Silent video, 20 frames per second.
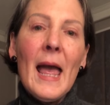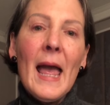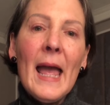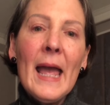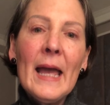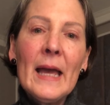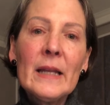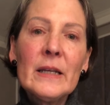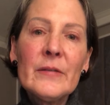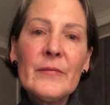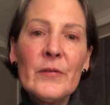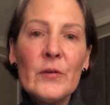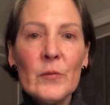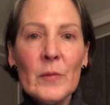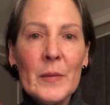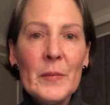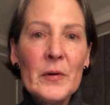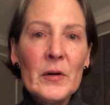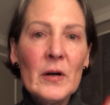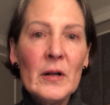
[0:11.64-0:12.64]
And if you
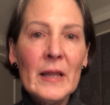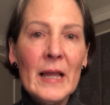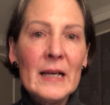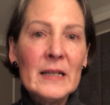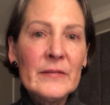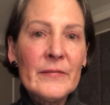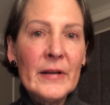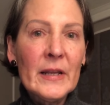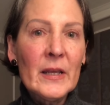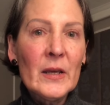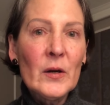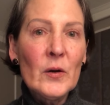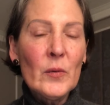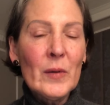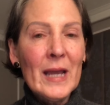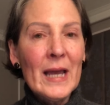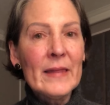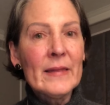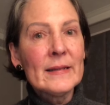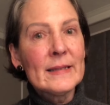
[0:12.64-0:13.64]
remember in our last video,
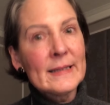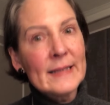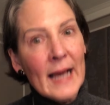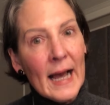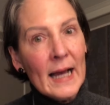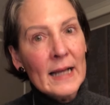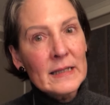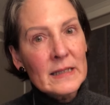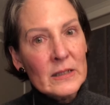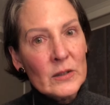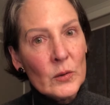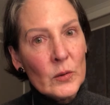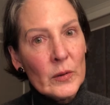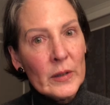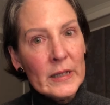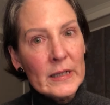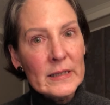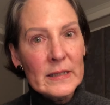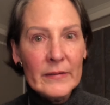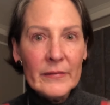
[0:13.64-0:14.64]
we had the sad
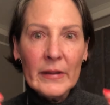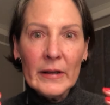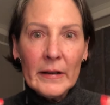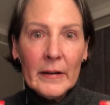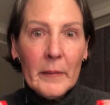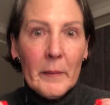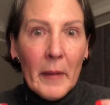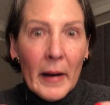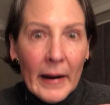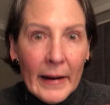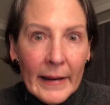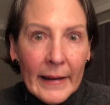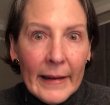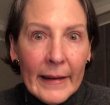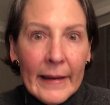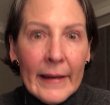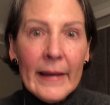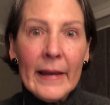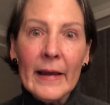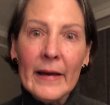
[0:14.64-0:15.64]
stories of the little
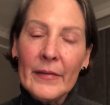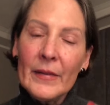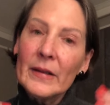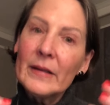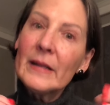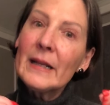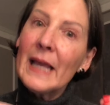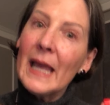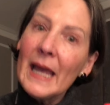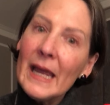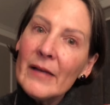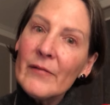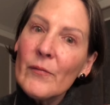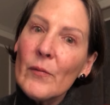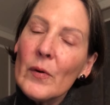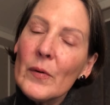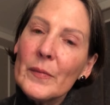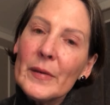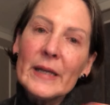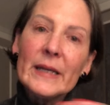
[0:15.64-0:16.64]
monkey and the little cave
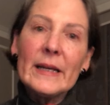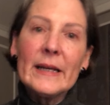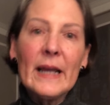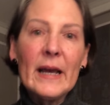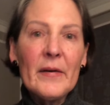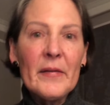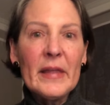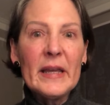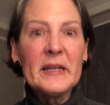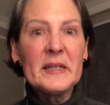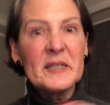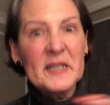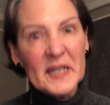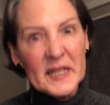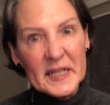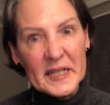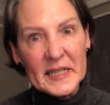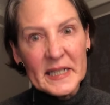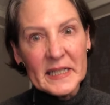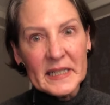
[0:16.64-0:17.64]
woman and how they
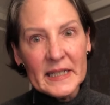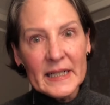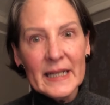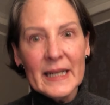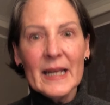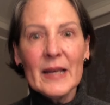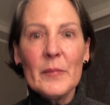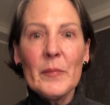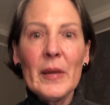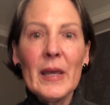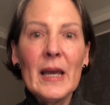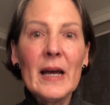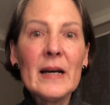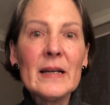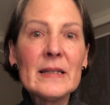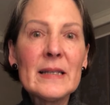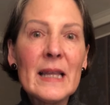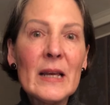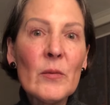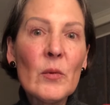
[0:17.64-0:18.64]
died
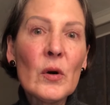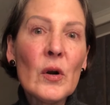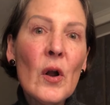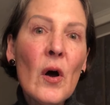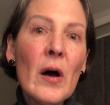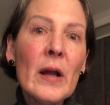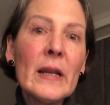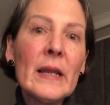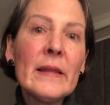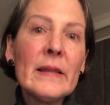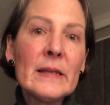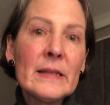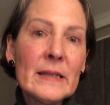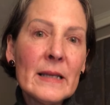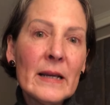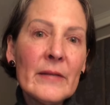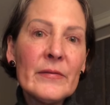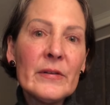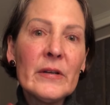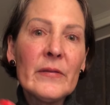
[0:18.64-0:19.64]
because they were not in the
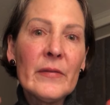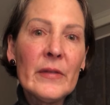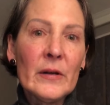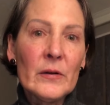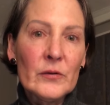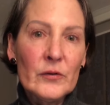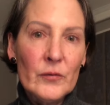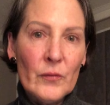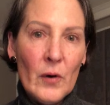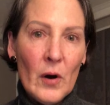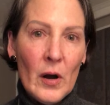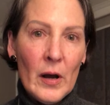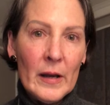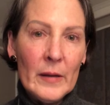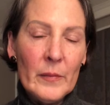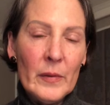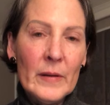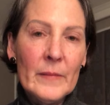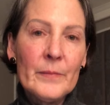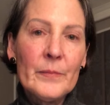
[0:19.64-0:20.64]
safety of their
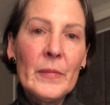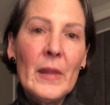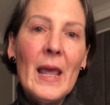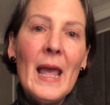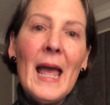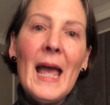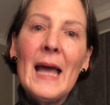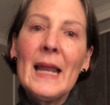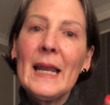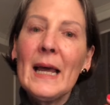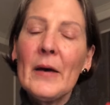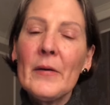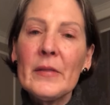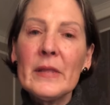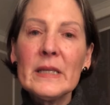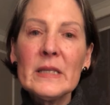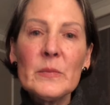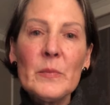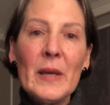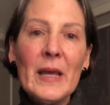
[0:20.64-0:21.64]
tribe, and how
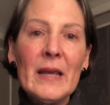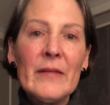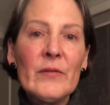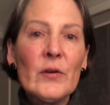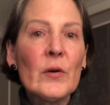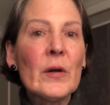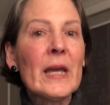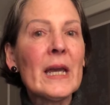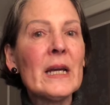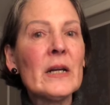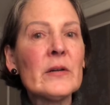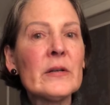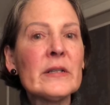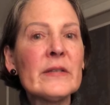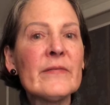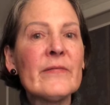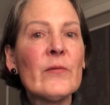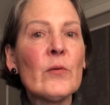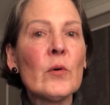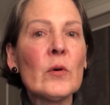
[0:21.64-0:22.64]
this behavior
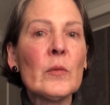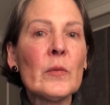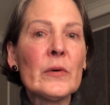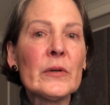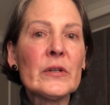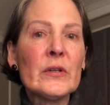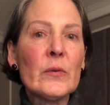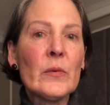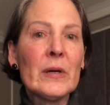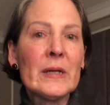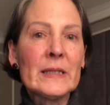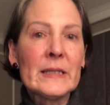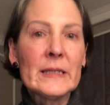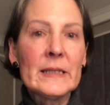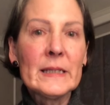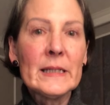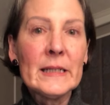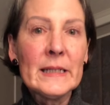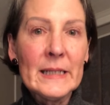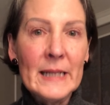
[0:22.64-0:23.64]
carries forward to us
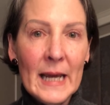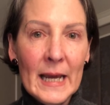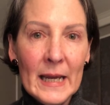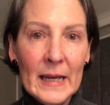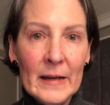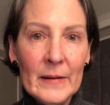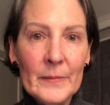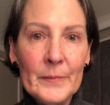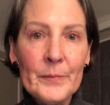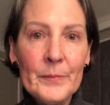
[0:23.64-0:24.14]
today.